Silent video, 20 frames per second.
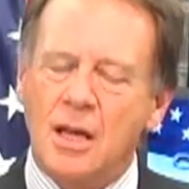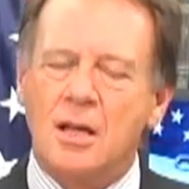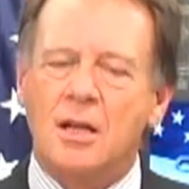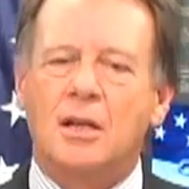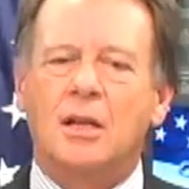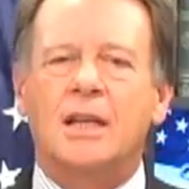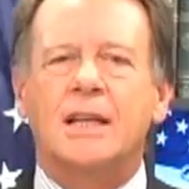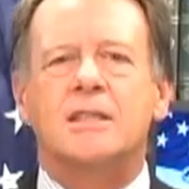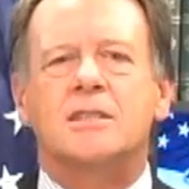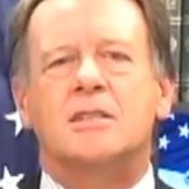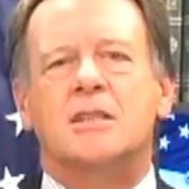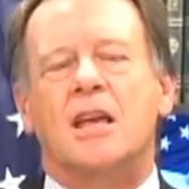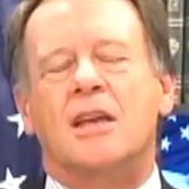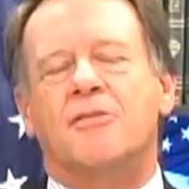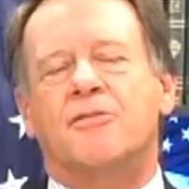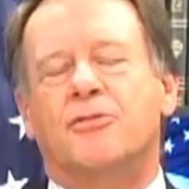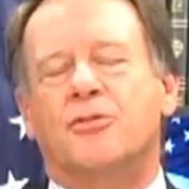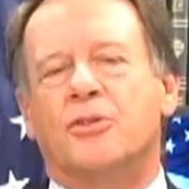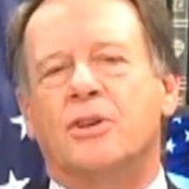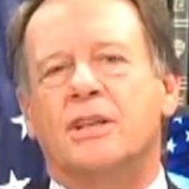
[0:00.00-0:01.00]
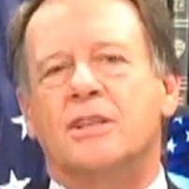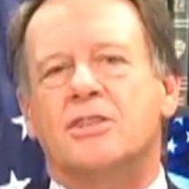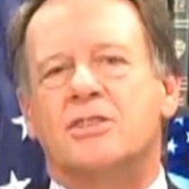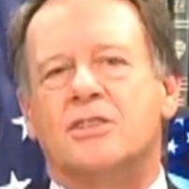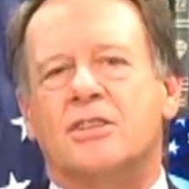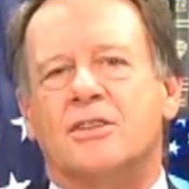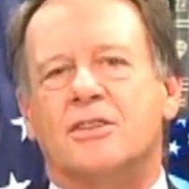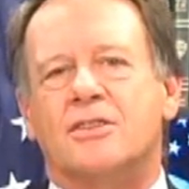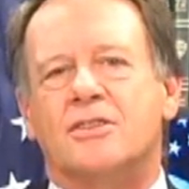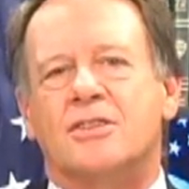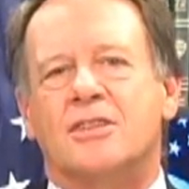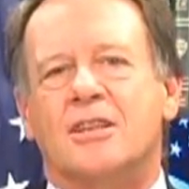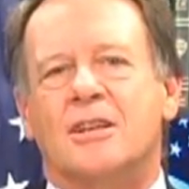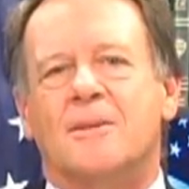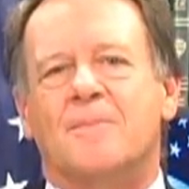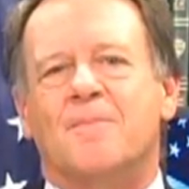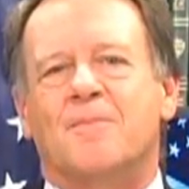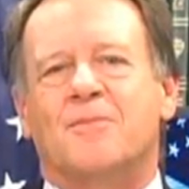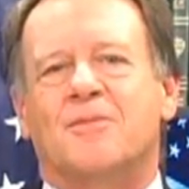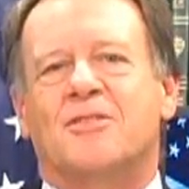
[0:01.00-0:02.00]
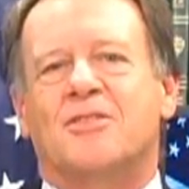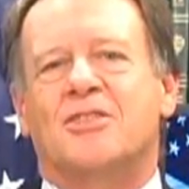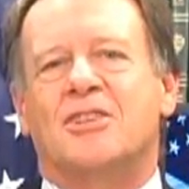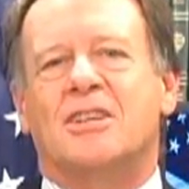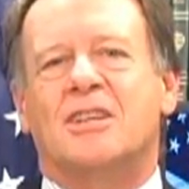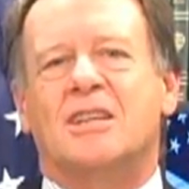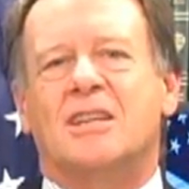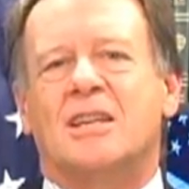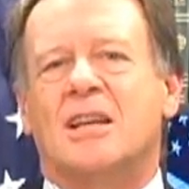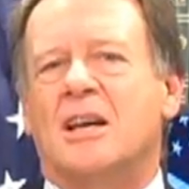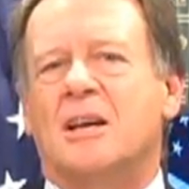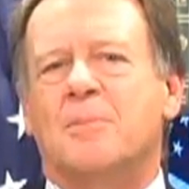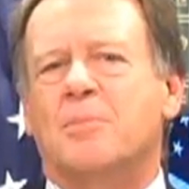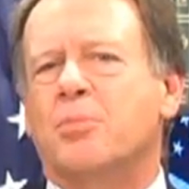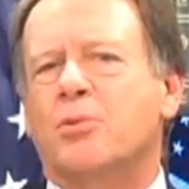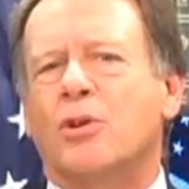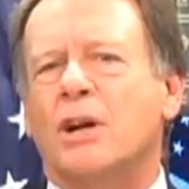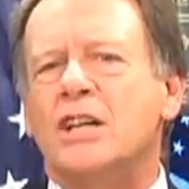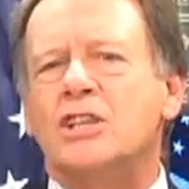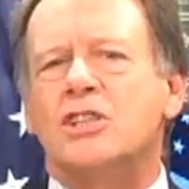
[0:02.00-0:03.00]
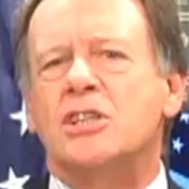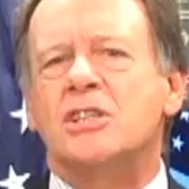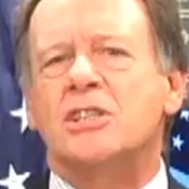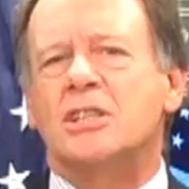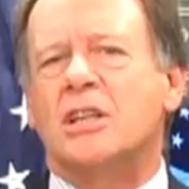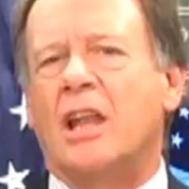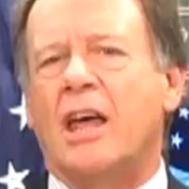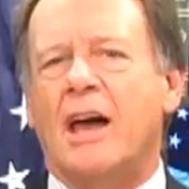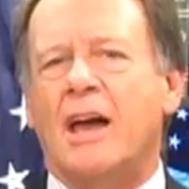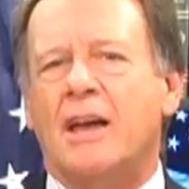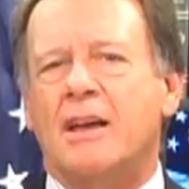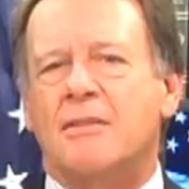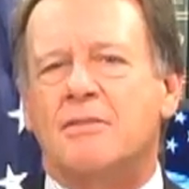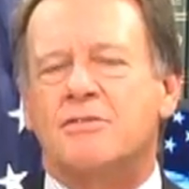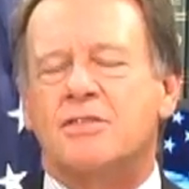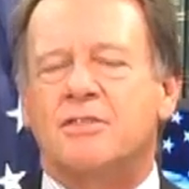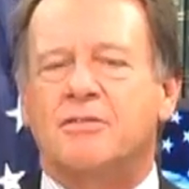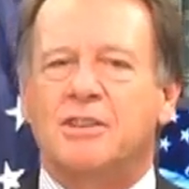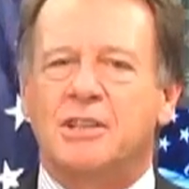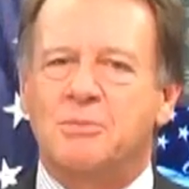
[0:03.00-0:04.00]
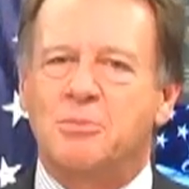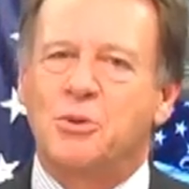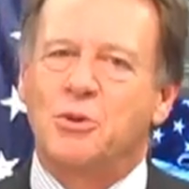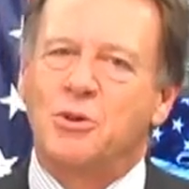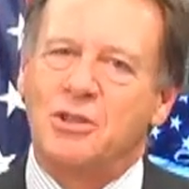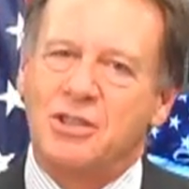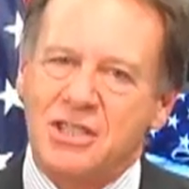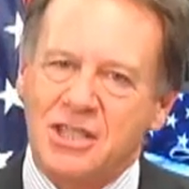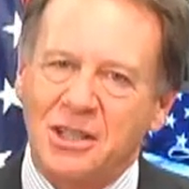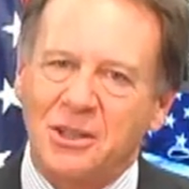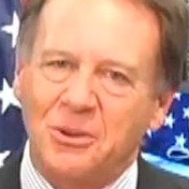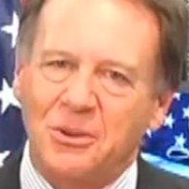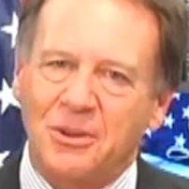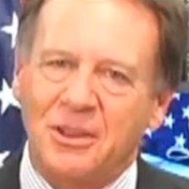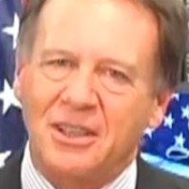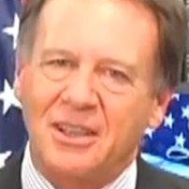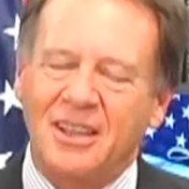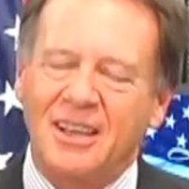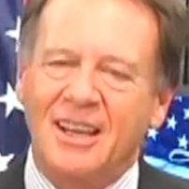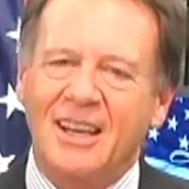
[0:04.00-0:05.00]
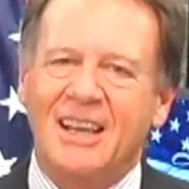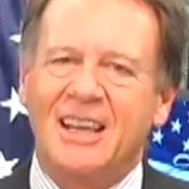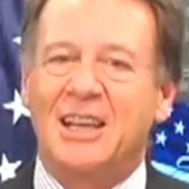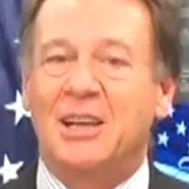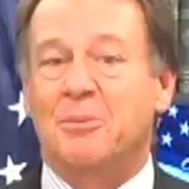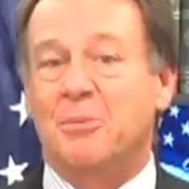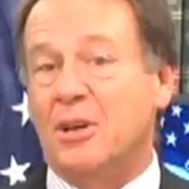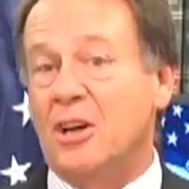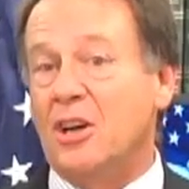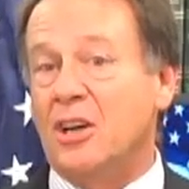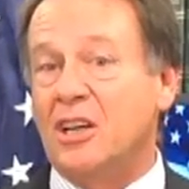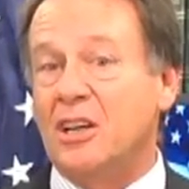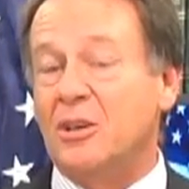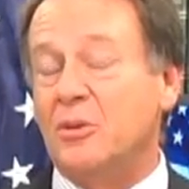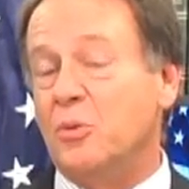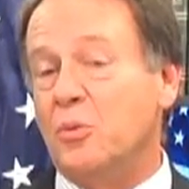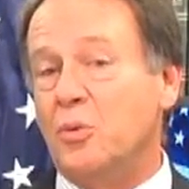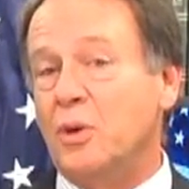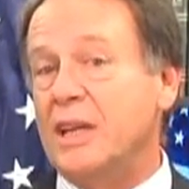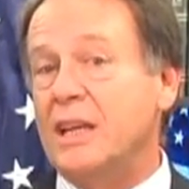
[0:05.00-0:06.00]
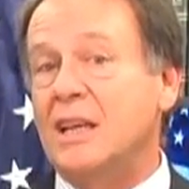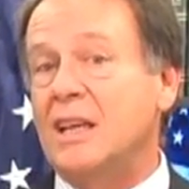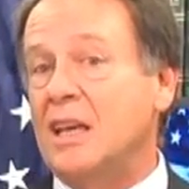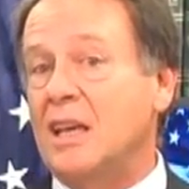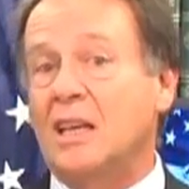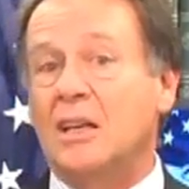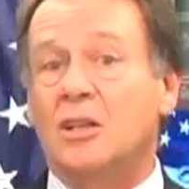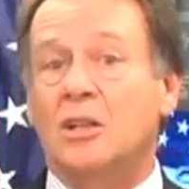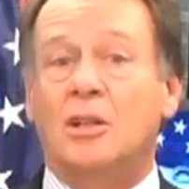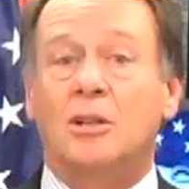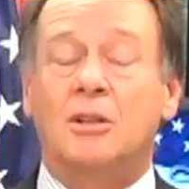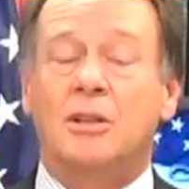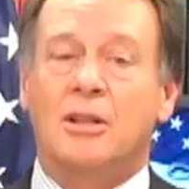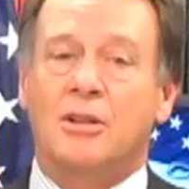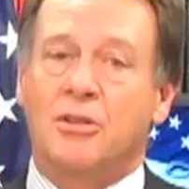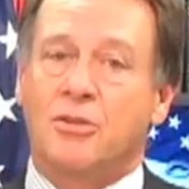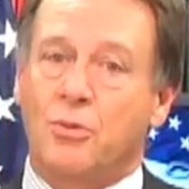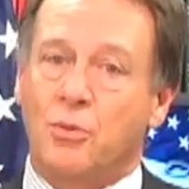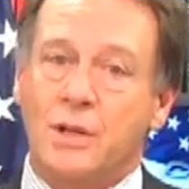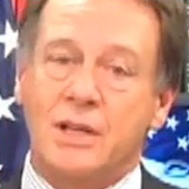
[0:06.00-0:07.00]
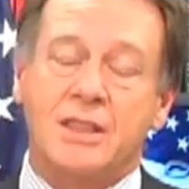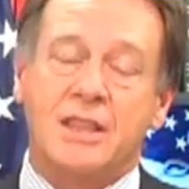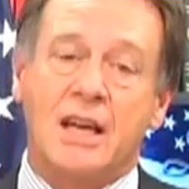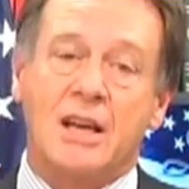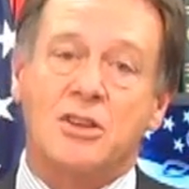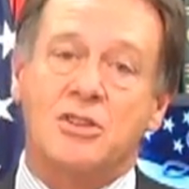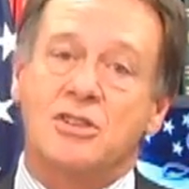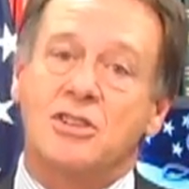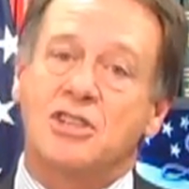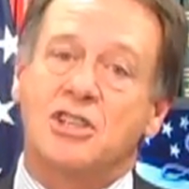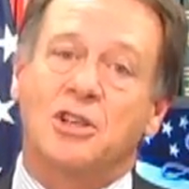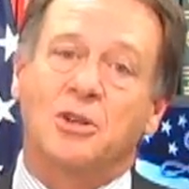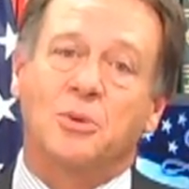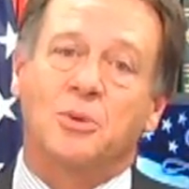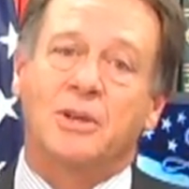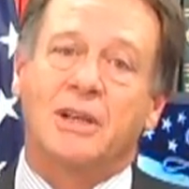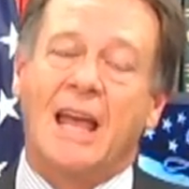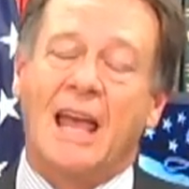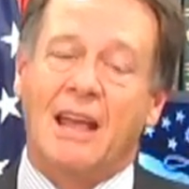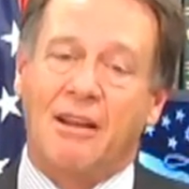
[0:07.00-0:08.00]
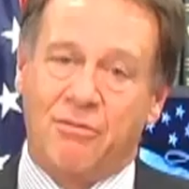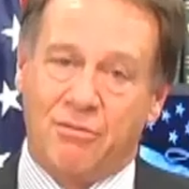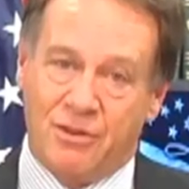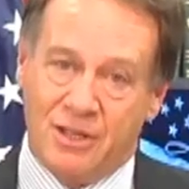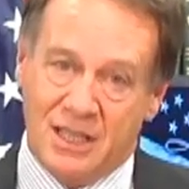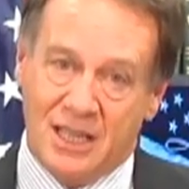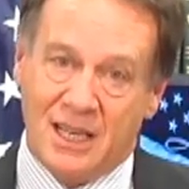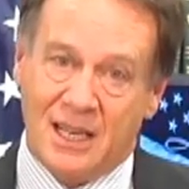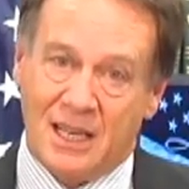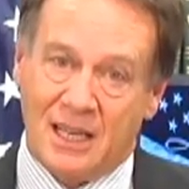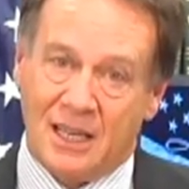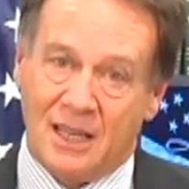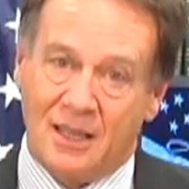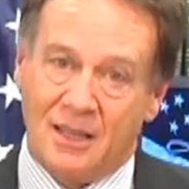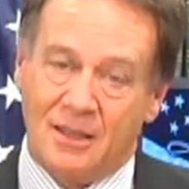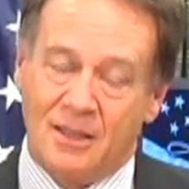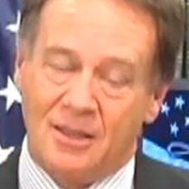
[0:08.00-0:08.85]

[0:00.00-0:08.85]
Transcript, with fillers: Let's take, for instance, the uh, precious lives of unborn children. In America, we kill 3,000 children every day.